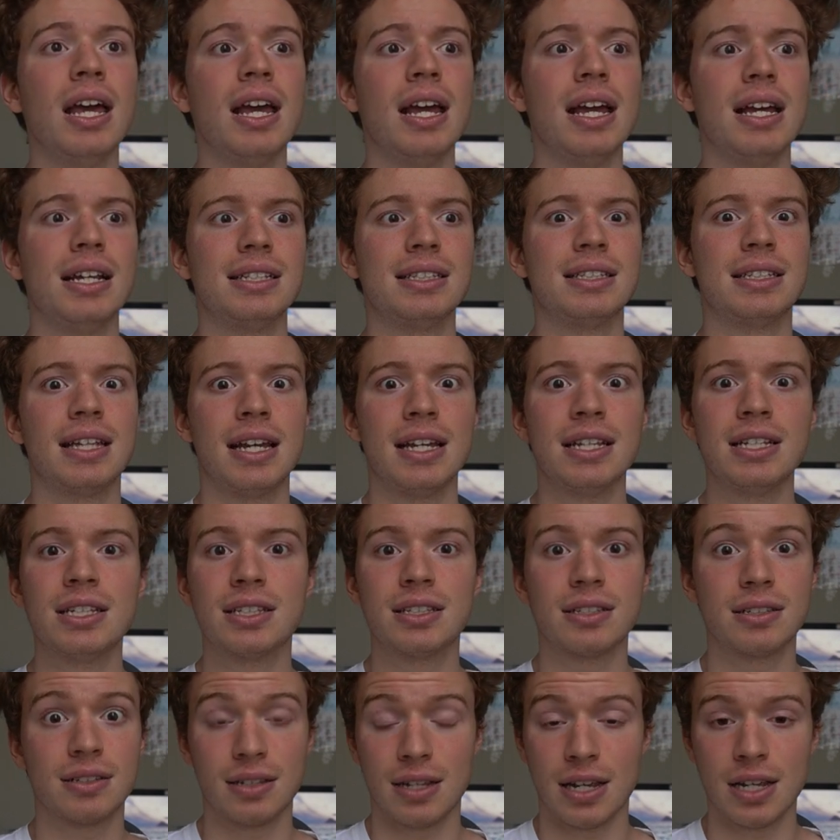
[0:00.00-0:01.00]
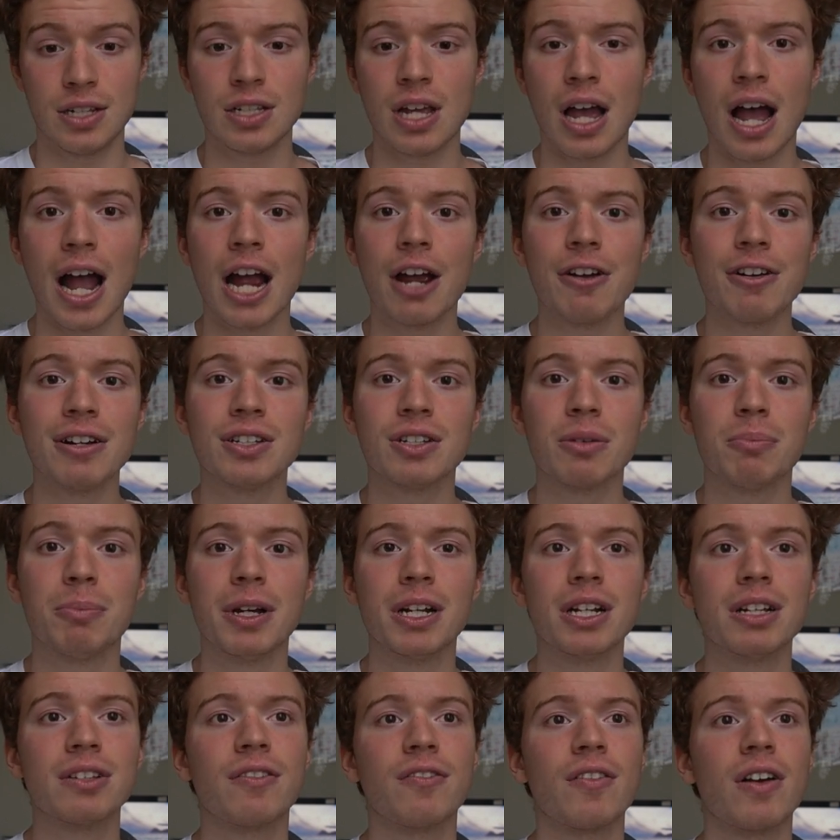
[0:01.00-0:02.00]
Is his hiring is a
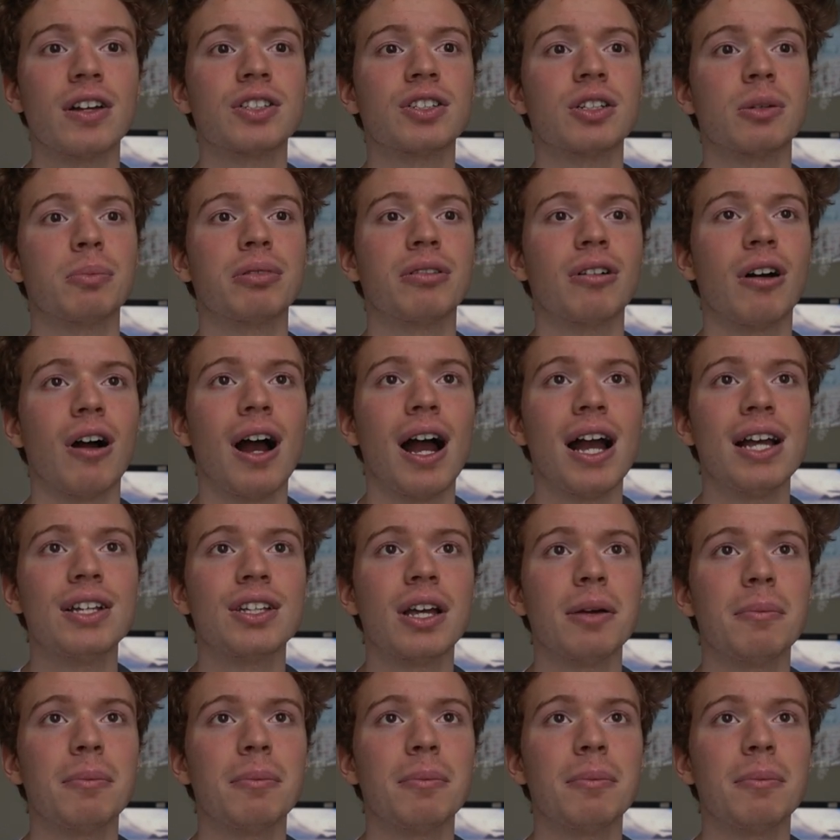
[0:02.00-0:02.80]
bit of a surprise.